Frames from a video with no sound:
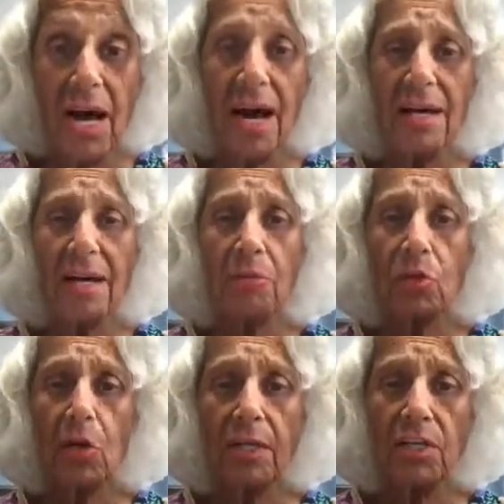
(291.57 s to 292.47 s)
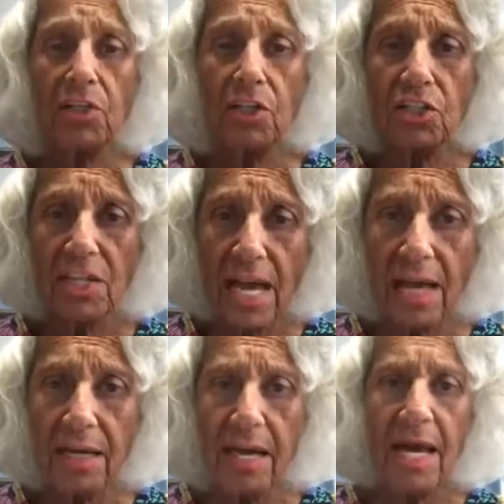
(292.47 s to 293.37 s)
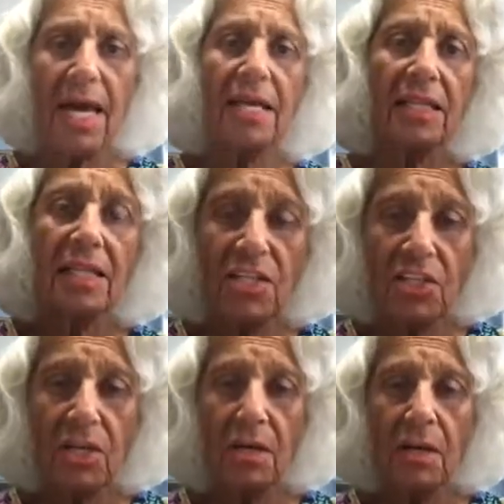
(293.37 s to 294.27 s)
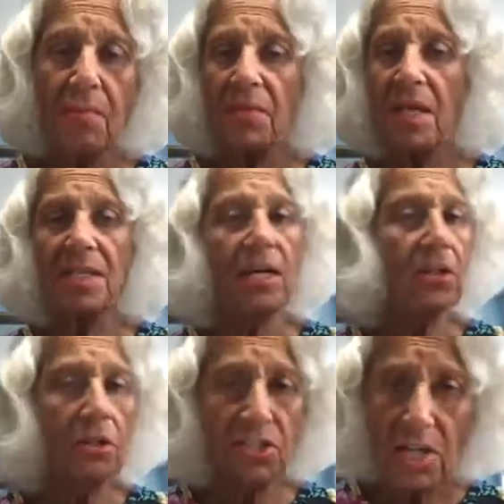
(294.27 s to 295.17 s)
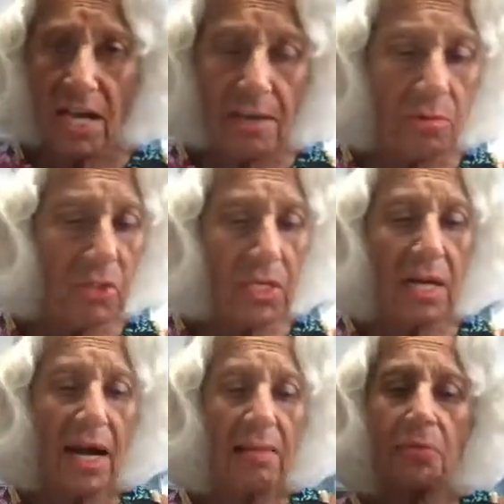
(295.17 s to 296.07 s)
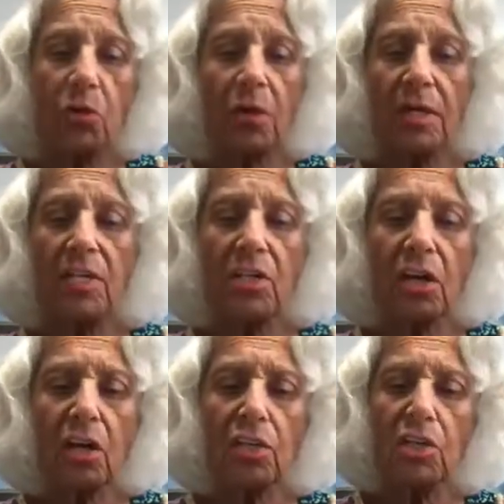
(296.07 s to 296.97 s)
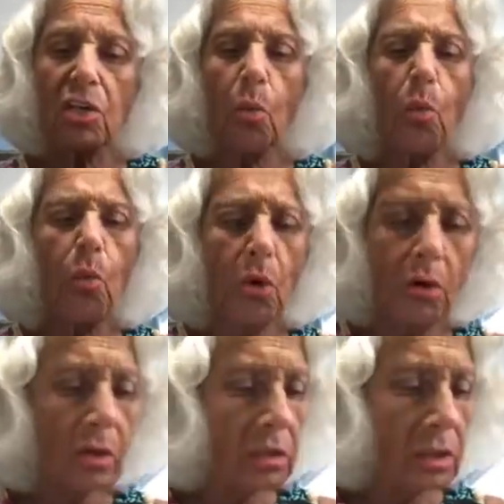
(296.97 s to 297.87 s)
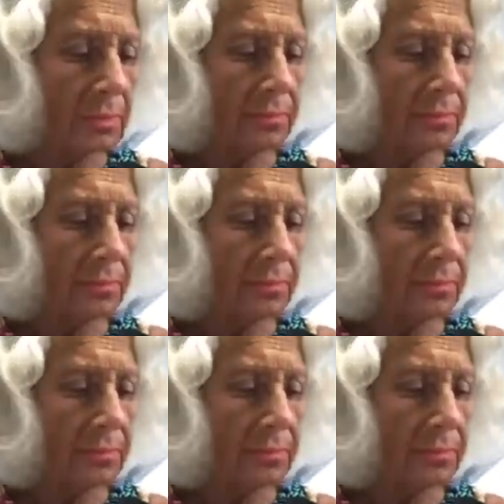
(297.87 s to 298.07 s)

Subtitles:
I am talking to Jack and Lisa and that other James, and I'm talking to the world.